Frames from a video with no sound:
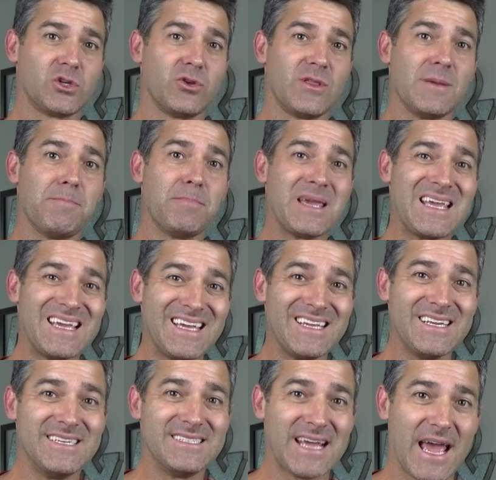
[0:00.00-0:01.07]
to the
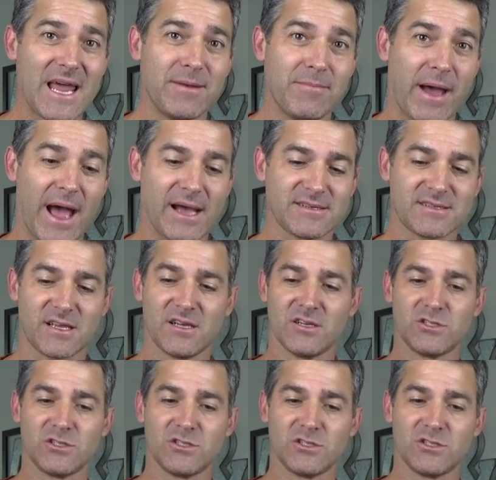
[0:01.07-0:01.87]
P10 mask.